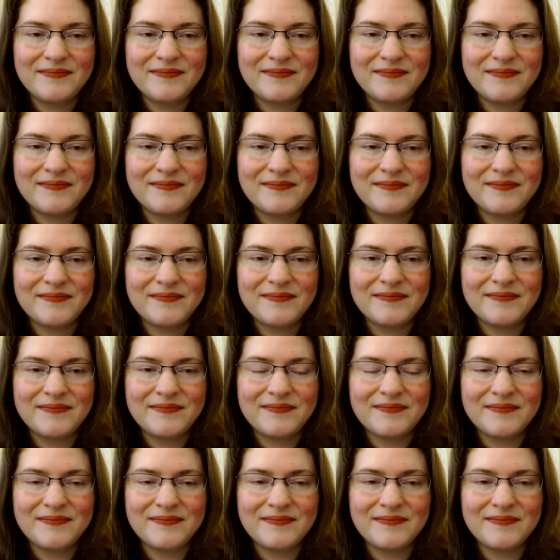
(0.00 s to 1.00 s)

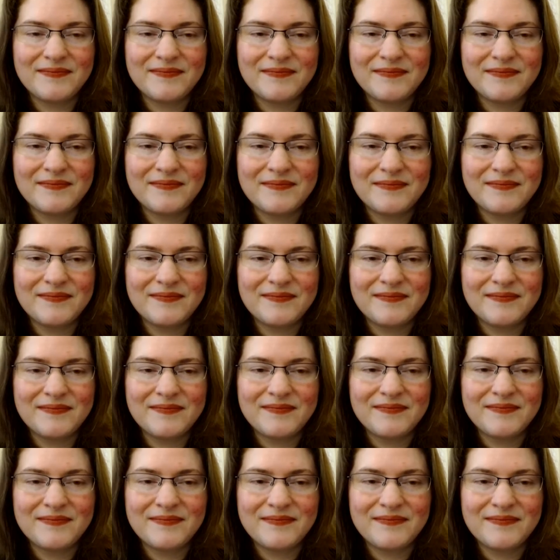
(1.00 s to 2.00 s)

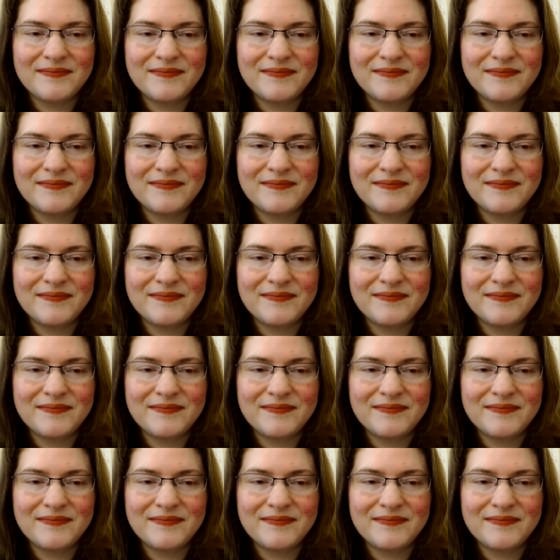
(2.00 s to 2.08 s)
(not speaking)